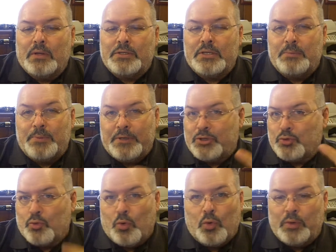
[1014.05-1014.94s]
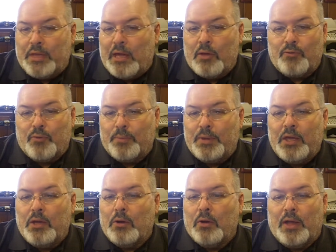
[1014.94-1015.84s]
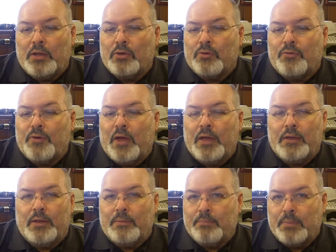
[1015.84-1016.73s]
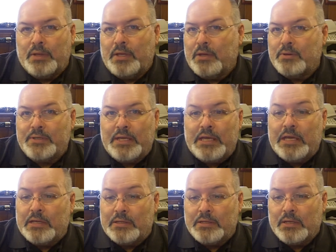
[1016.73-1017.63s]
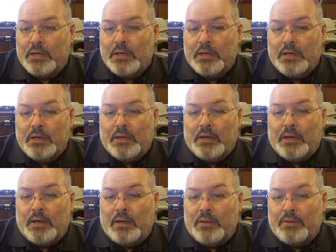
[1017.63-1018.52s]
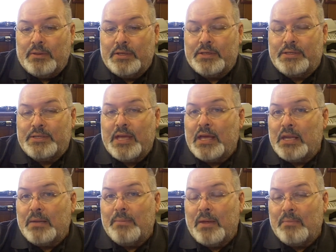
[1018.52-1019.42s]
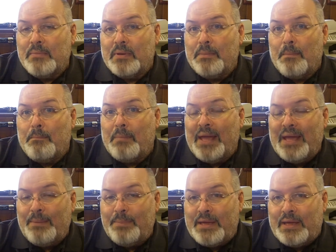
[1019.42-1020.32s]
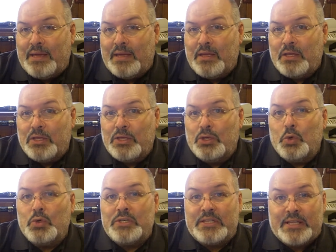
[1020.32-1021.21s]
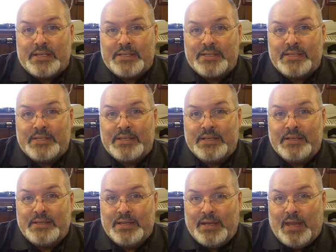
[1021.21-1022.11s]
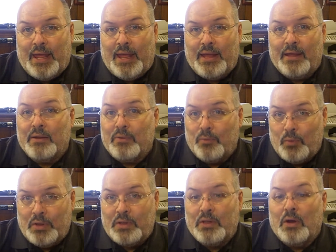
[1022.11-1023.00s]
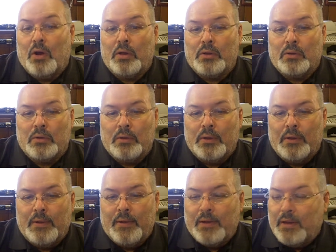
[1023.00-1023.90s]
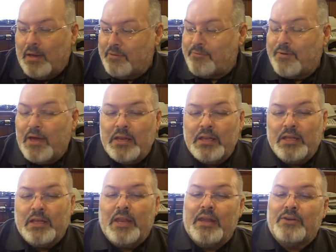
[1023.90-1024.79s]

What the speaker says: simply scroll down from here and you'll find it. But here's a hint. The Second Amendment may be useless today. Read the article. And finally, in